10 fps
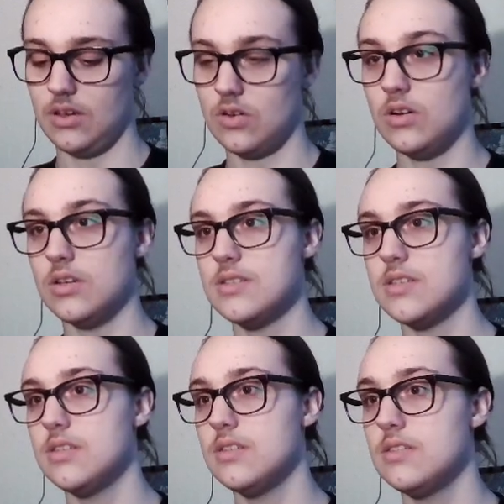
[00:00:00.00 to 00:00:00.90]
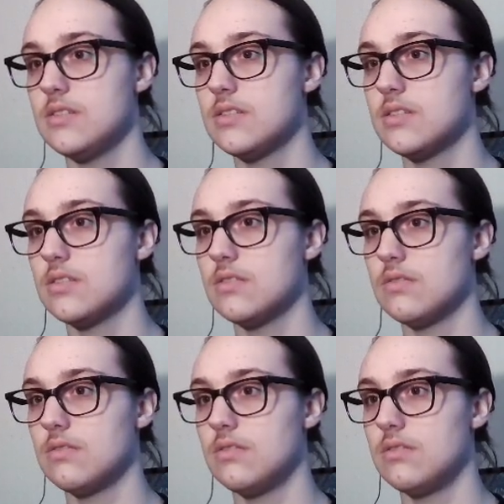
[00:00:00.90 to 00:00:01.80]
causes
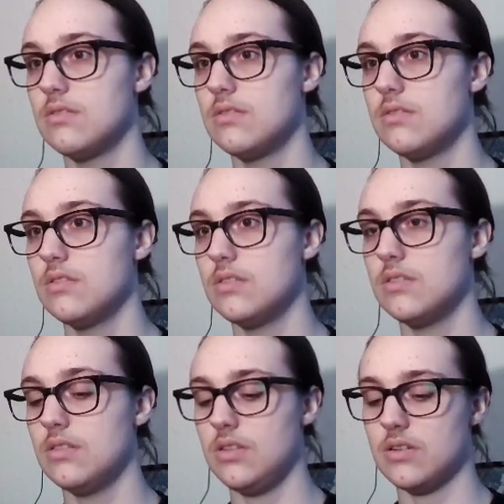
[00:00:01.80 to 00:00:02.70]
the